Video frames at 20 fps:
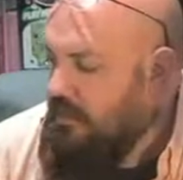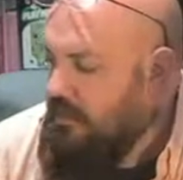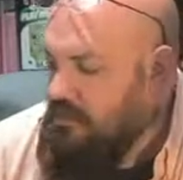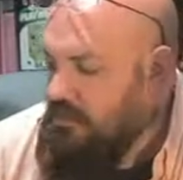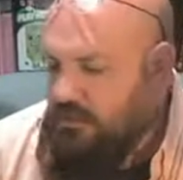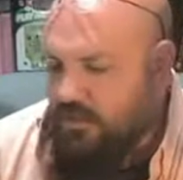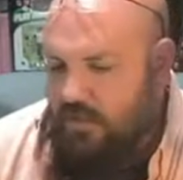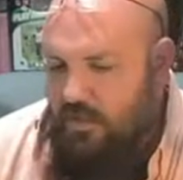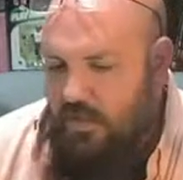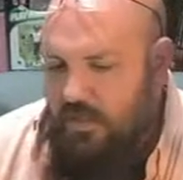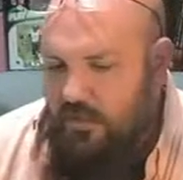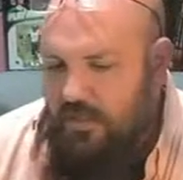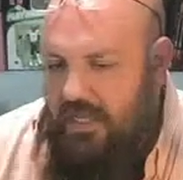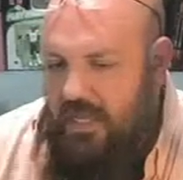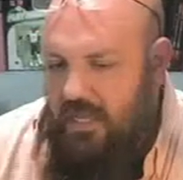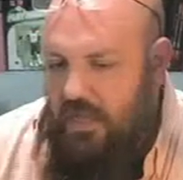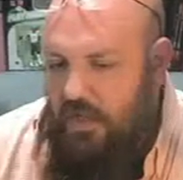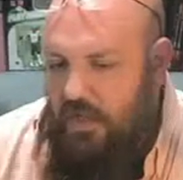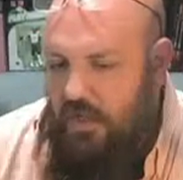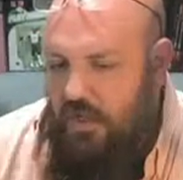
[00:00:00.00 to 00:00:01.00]
So Grendel
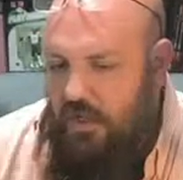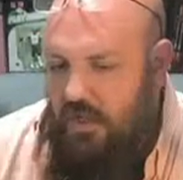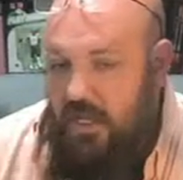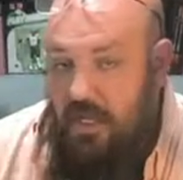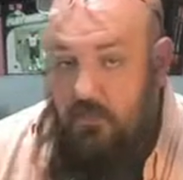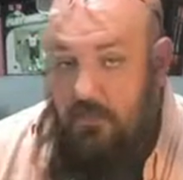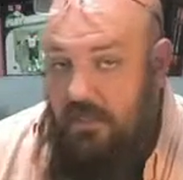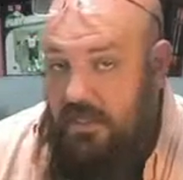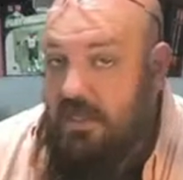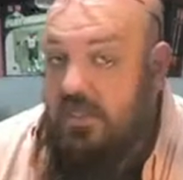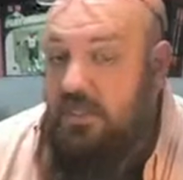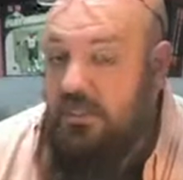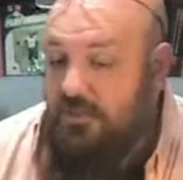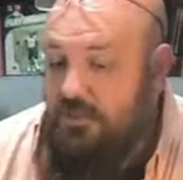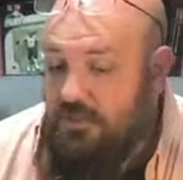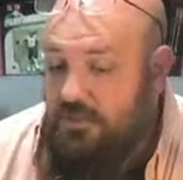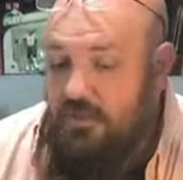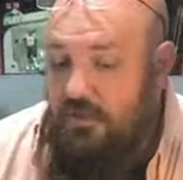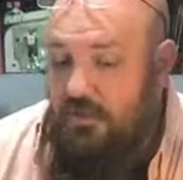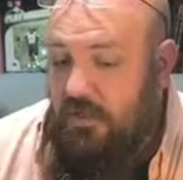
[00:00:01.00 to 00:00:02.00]
can't hurt him, but he can
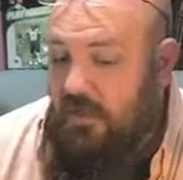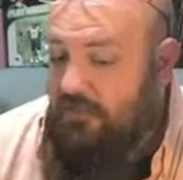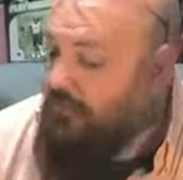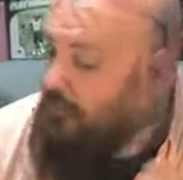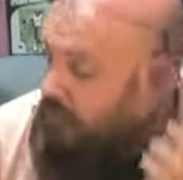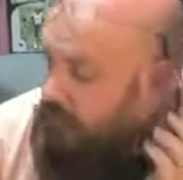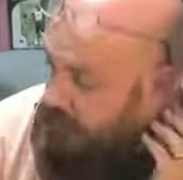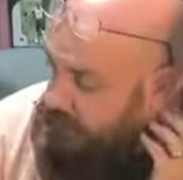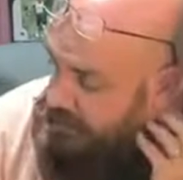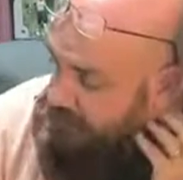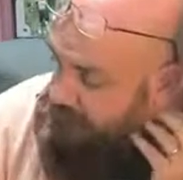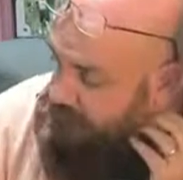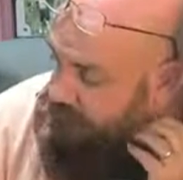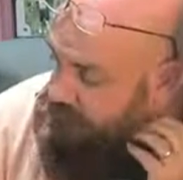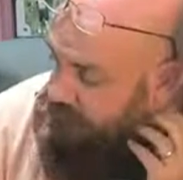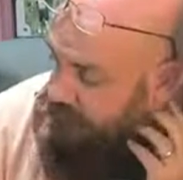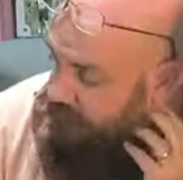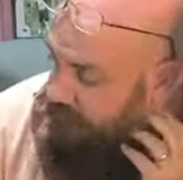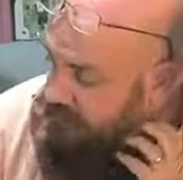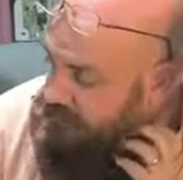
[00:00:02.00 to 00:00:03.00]
sure enough hurt
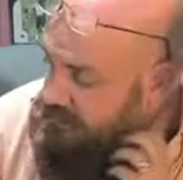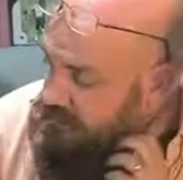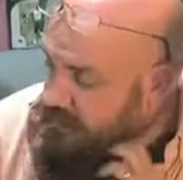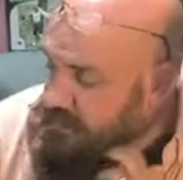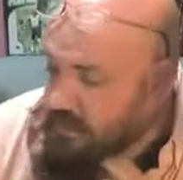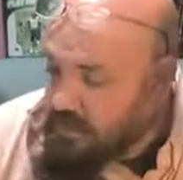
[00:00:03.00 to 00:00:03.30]
everyone else.